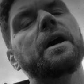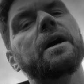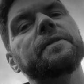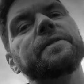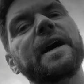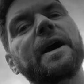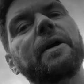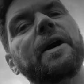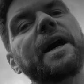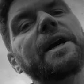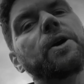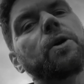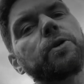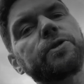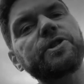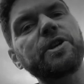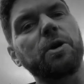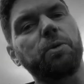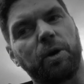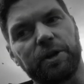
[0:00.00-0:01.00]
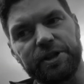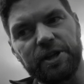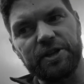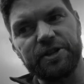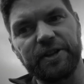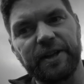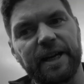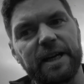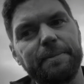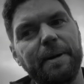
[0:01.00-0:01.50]
Now, I also want you to
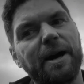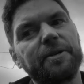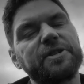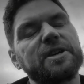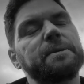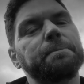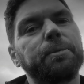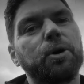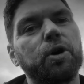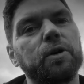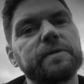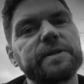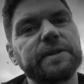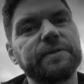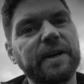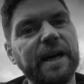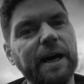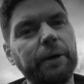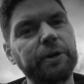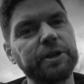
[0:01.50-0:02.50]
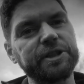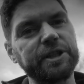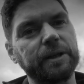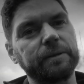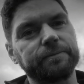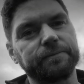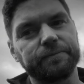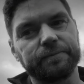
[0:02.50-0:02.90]
think about the importance of character.